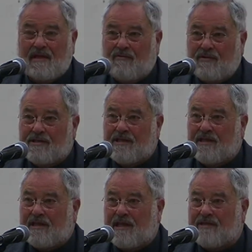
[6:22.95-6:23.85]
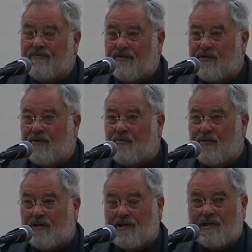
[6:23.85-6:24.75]
You'll see that that's very
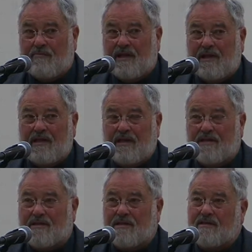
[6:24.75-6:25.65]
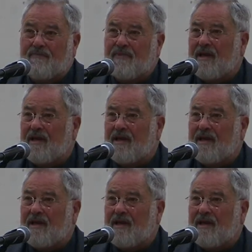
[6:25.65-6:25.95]
important in many cases.